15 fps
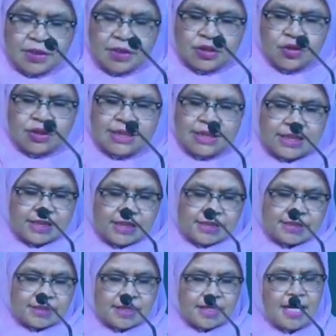So
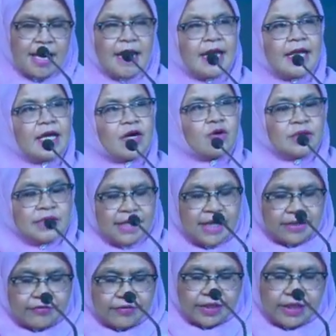cities rely on
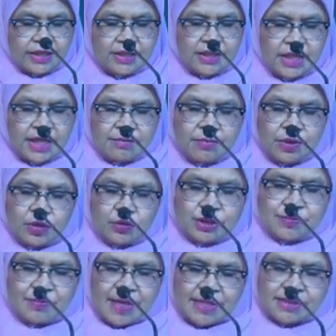their green and blue
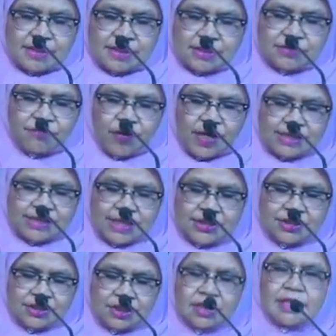spaces for
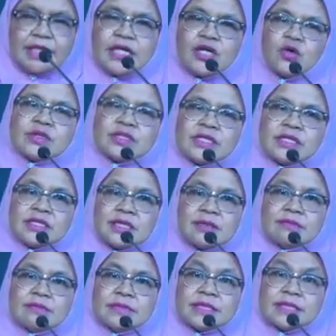essential
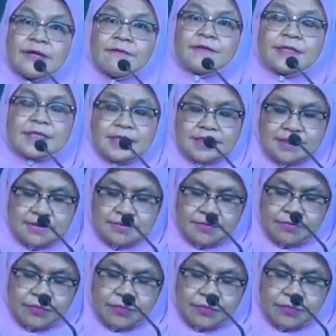ecosystem services.